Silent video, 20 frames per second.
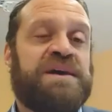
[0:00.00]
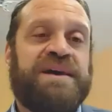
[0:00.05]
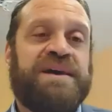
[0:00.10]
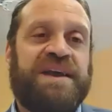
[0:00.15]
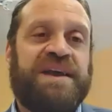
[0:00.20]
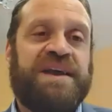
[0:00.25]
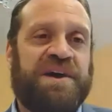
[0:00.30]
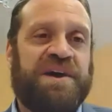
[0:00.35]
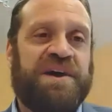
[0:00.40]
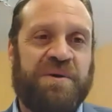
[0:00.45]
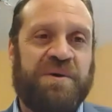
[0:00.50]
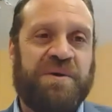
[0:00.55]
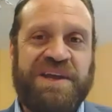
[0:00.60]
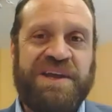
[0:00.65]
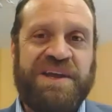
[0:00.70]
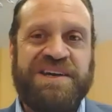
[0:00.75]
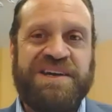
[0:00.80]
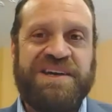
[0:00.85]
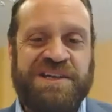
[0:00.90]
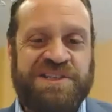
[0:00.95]
you know,
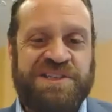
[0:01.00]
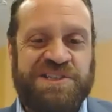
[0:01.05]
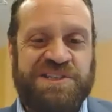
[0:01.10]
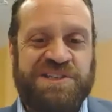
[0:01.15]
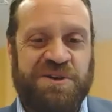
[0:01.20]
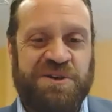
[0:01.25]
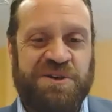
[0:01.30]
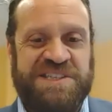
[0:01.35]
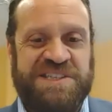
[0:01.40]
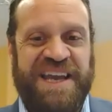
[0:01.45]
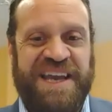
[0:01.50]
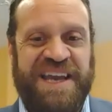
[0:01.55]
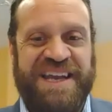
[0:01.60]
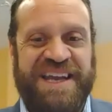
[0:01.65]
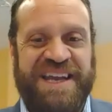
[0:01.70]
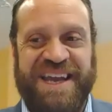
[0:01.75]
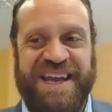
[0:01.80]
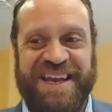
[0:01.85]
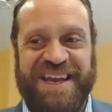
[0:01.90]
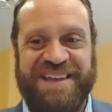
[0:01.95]

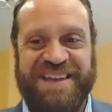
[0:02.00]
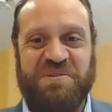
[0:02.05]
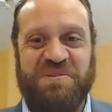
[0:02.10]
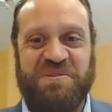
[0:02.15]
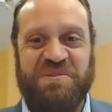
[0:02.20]
Associated,